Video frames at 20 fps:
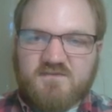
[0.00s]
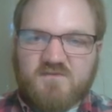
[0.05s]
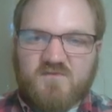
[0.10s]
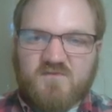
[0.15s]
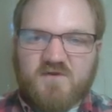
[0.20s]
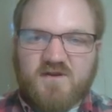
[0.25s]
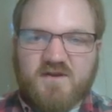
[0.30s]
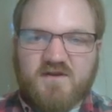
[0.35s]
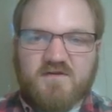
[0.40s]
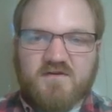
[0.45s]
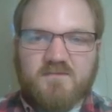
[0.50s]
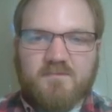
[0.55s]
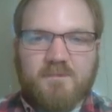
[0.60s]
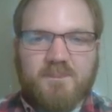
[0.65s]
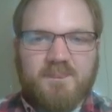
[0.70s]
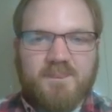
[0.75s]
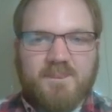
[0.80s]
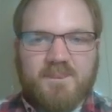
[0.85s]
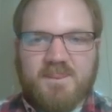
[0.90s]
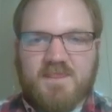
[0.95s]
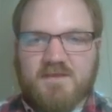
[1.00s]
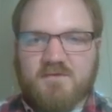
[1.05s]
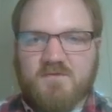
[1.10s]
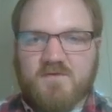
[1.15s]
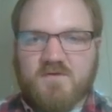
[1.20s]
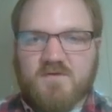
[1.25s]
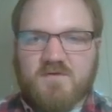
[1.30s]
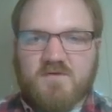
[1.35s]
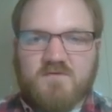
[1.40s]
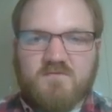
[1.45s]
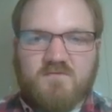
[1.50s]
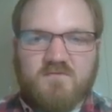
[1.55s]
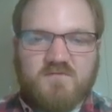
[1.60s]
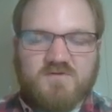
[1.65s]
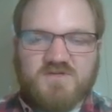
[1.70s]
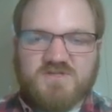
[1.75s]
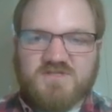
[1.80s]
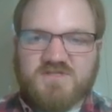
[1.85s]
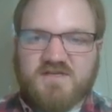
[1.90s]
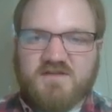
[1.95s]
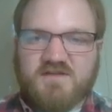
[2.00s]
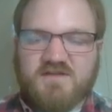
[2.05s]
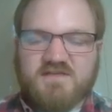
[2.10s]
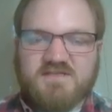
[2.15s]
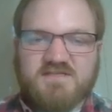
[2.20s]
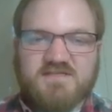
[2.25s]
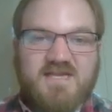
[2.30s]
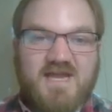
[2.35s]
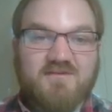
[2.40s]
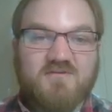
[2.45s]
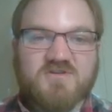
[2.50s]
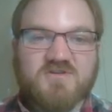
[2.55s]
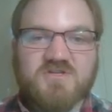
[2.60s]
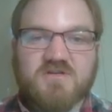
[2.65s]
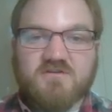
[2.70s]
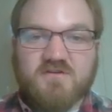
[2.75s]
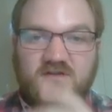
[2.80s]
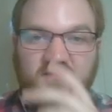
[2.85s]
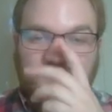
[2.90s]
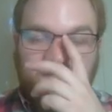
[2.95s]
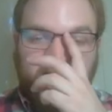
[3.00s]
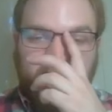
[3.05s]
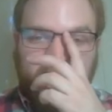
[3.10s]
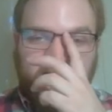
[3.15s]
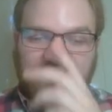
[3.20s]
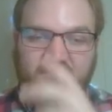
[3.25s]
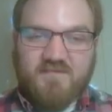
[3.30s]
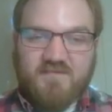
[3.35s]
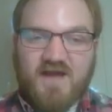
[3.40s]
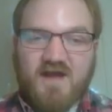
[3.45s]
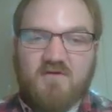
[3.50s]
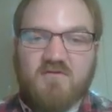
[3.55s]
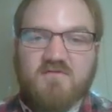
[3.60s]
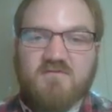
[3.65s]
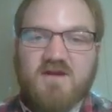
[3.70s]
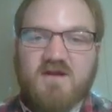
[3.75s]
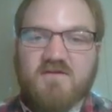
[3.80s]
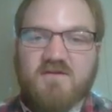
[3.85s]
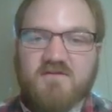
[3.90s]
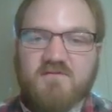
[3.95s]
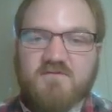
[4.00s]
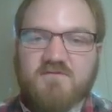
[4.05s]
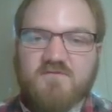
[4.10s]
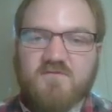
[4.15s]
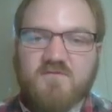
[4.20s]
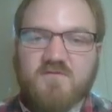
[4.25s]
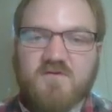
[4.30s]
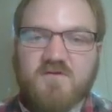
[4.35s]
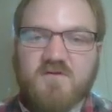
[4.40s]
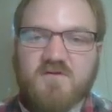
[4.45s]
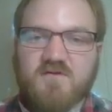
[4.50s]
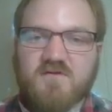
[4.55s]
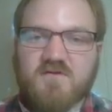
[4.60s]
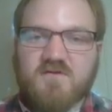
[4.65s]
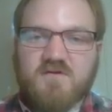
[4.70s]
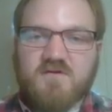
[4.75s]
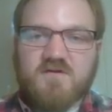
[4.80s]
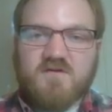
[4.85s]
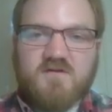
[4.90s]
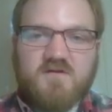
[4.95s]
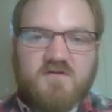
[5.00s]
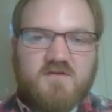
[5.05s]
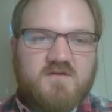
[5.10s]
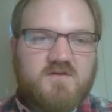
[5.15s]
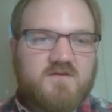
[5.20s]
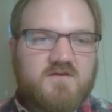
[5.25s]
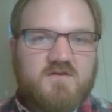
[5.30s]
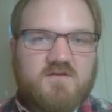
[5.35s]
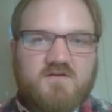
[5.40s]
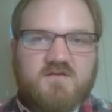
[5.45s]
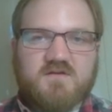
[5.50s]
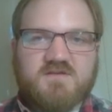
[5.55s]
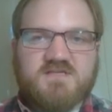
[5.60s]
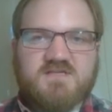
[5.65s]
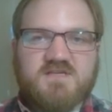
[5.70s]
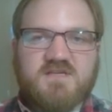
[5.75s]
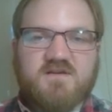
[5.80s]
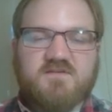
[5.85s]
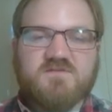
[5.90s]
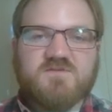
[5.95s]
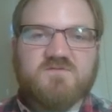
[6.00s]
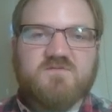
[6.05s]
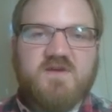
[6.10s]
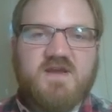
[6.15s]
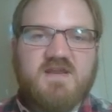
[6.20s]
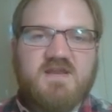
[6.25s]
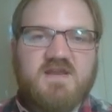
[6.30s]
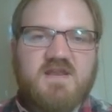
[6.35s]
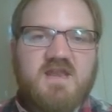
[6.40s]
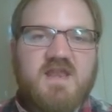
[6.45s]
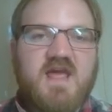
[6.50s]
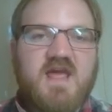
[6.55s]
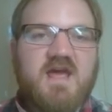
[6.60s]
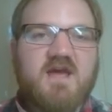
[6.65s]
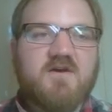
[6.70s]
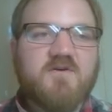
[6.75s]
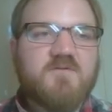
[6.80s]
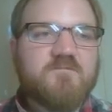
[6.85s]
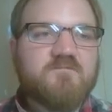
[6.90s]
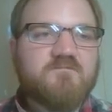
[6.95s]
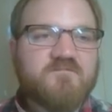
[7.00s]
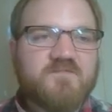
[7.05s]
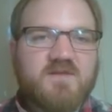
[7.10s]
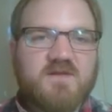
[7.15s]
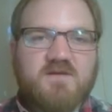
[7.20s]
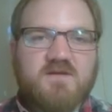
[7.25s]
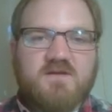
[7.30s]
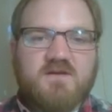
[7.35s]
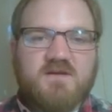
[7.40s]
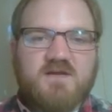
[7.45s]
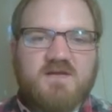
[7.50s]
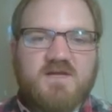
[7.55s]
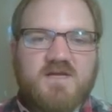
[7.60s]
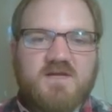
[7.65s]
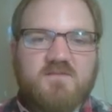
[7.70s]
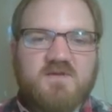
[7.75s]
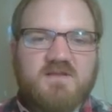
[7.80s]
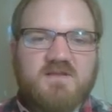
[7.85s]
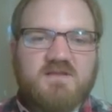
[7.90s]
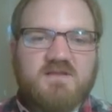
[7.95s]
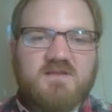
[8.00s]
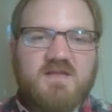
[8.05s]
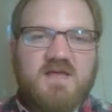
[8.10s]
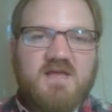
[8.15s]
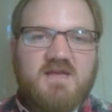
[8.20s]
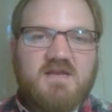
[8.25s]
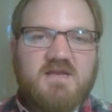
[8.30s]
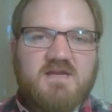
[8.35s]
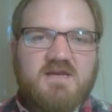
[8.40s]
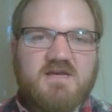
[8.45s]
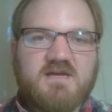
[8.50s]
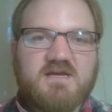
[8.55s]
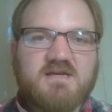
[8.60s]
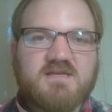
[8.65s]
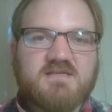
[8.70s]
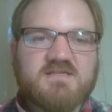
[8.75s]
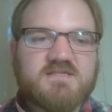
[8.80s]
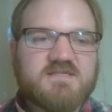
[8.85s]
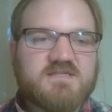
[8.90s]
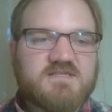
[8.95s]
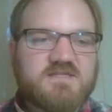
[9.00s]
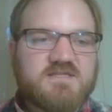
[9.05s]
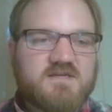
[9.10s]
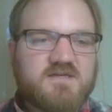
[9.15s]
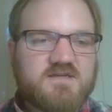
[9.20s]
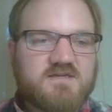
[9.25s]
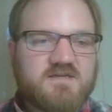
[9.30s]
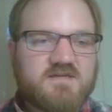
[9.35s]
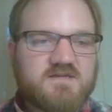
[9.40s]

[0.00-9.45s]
somewhere. We're just going to establish a little bit about the power routing for ourselves right now. Let us